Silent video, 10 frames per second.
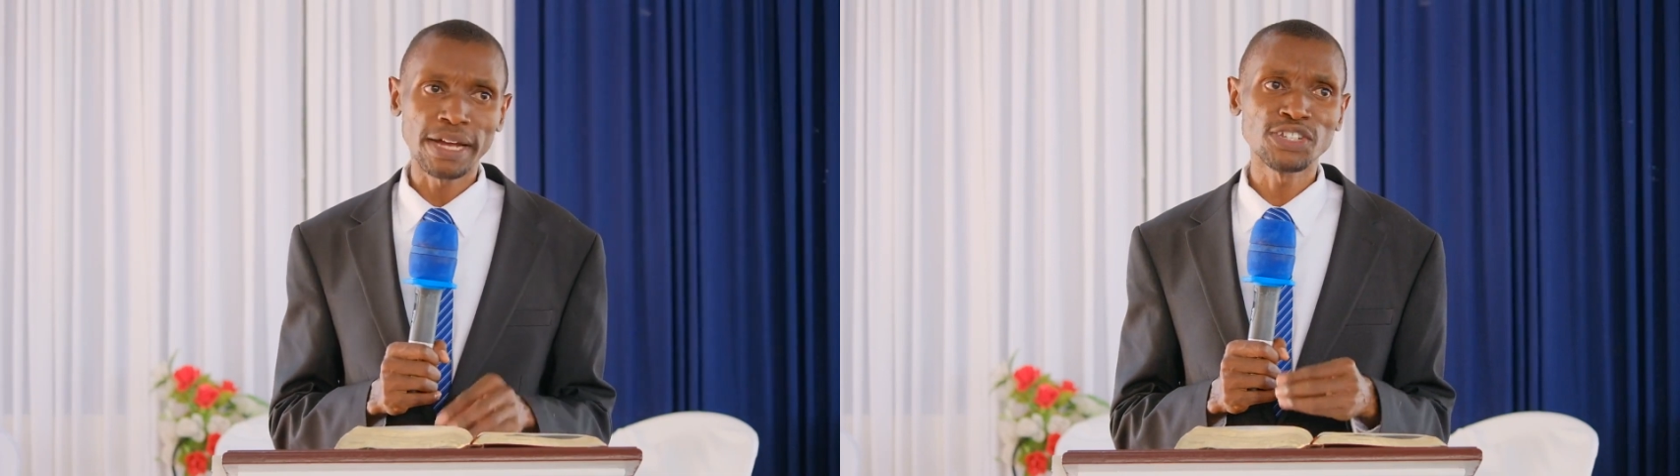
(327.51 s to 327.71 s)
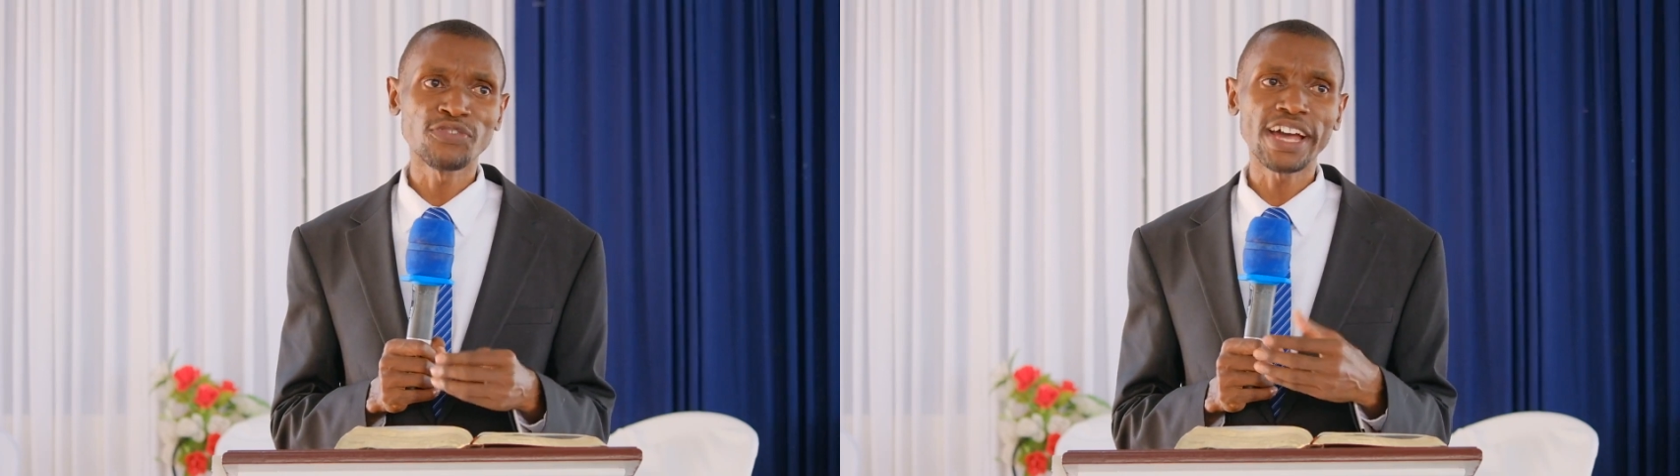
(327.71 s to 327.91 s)

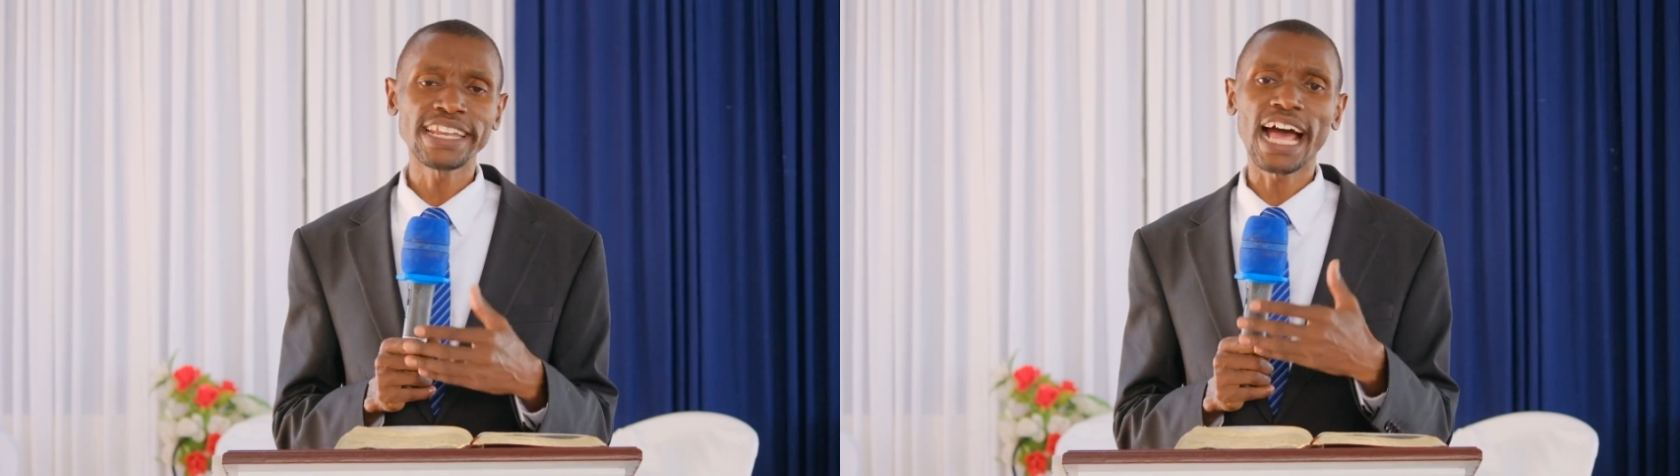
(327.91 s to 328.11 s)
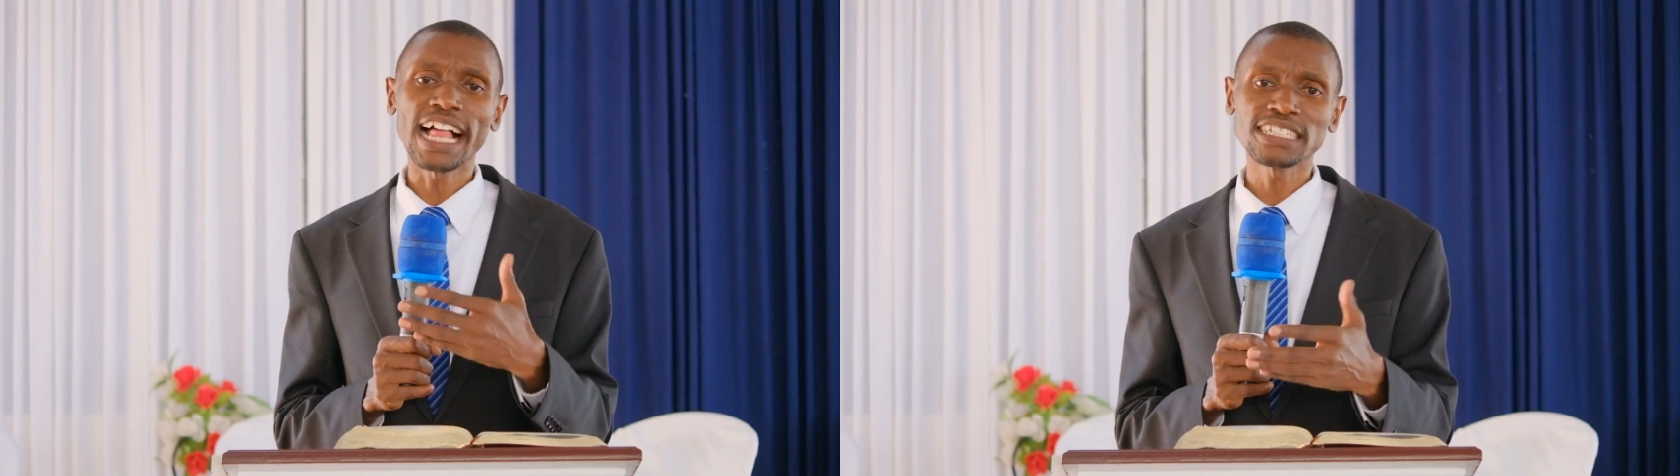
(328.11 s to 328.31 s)
but you
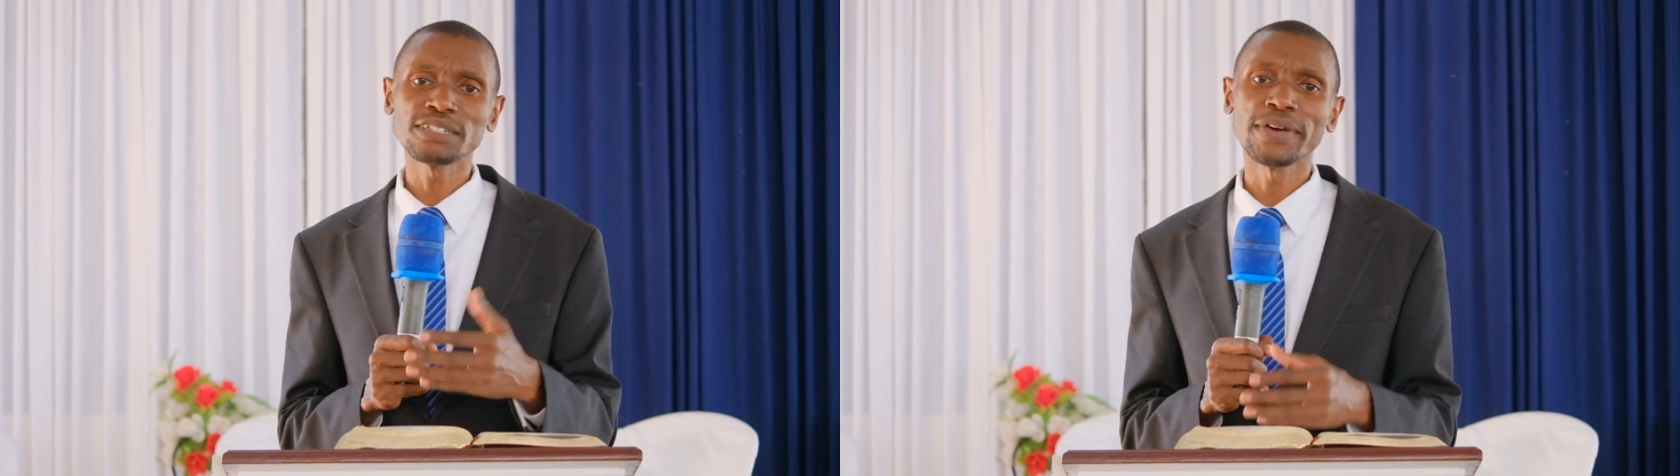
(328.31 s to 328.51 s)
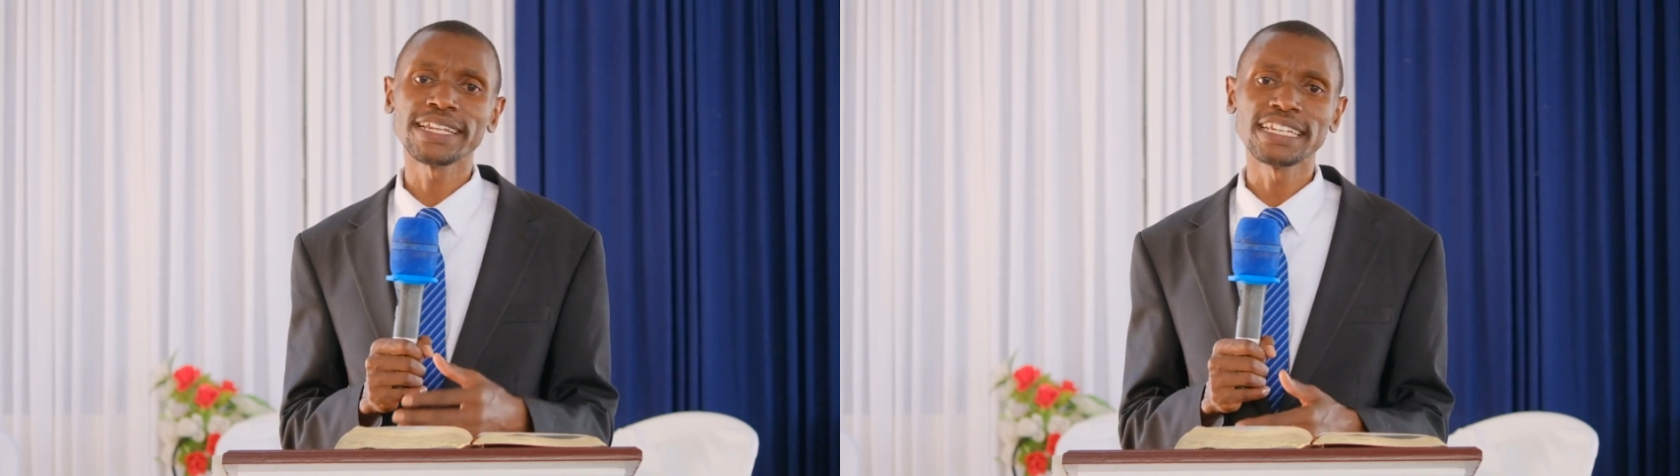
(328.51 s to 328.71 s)
find
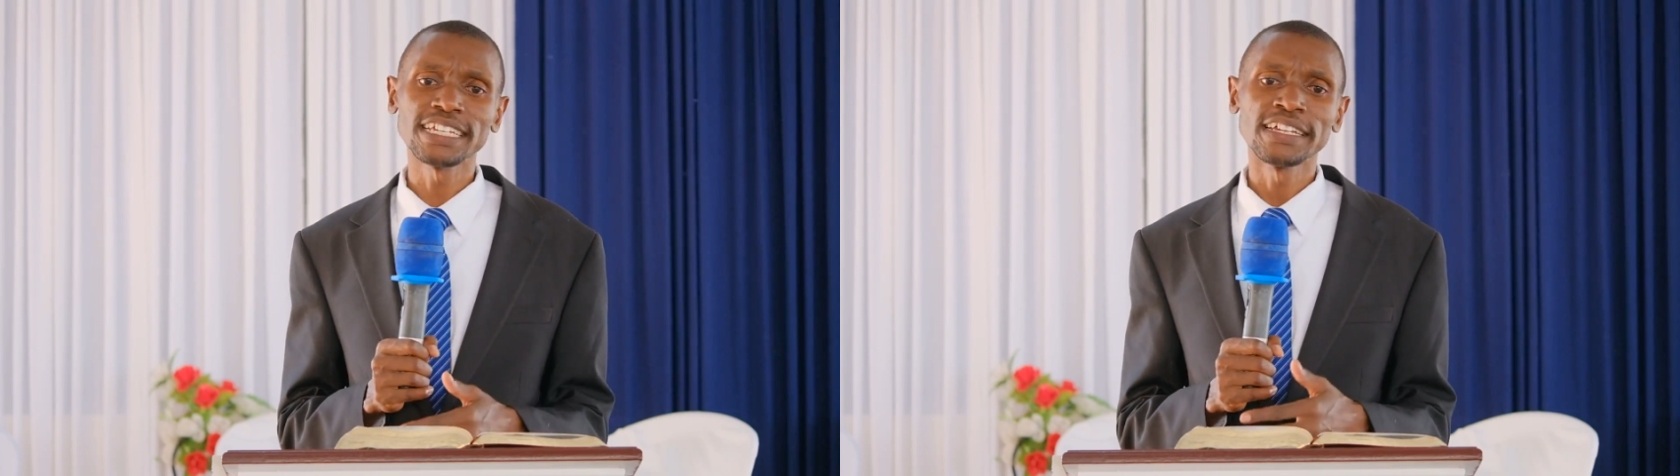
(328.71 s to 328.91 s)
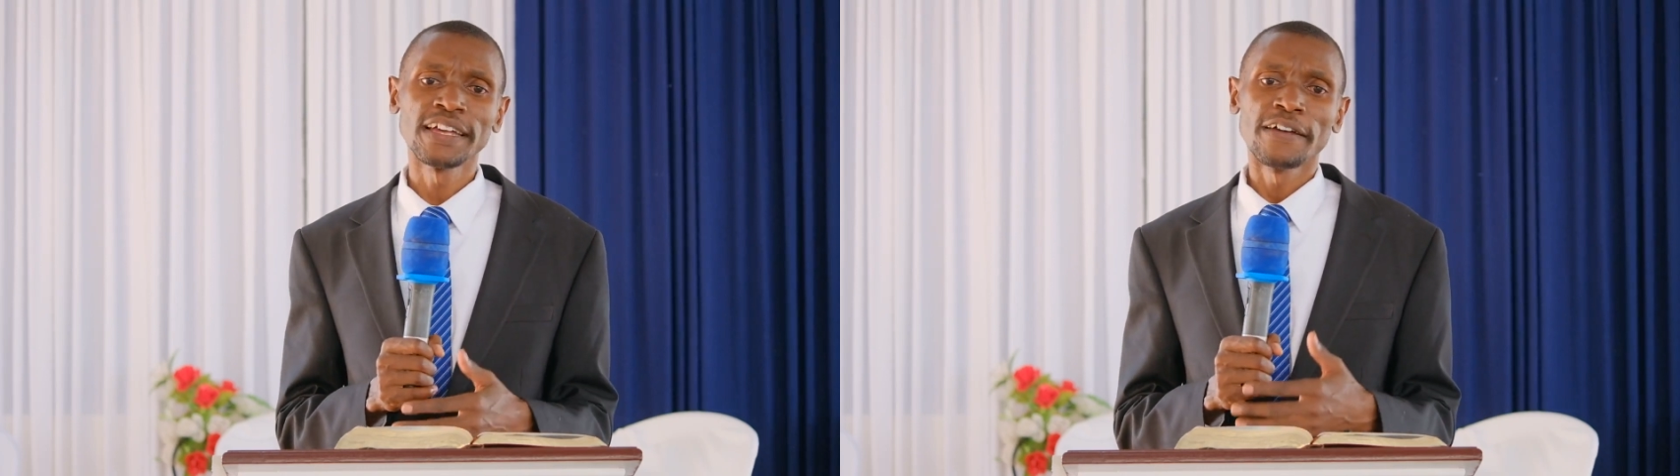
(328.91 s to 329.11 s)

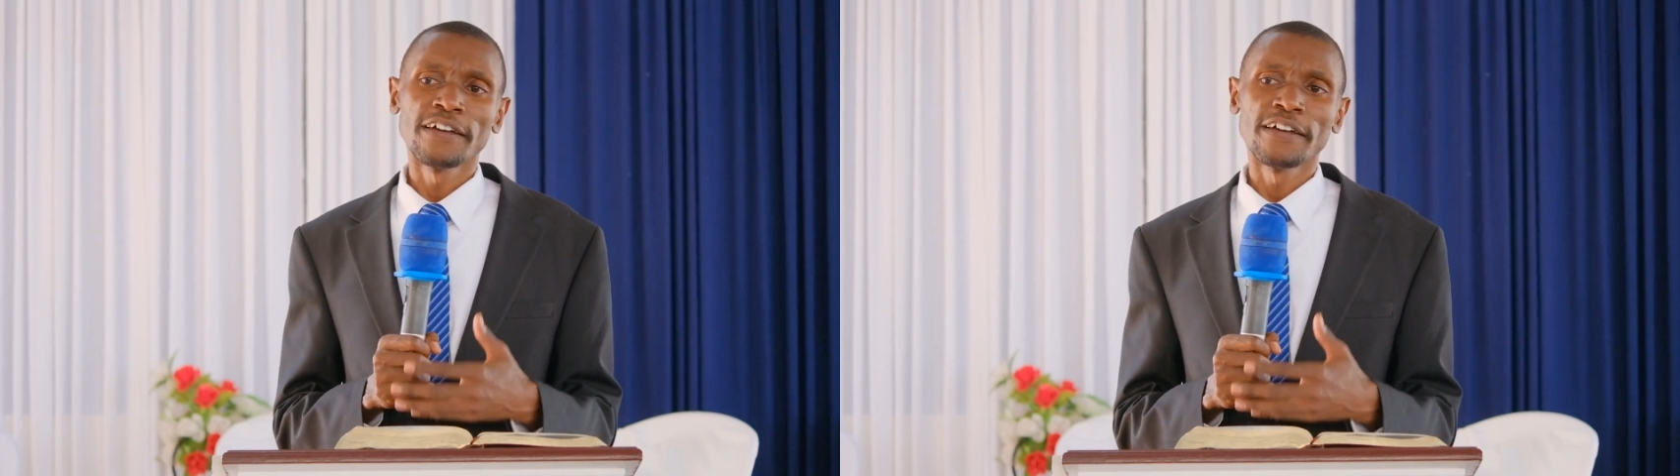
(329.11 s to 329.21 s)
ultimately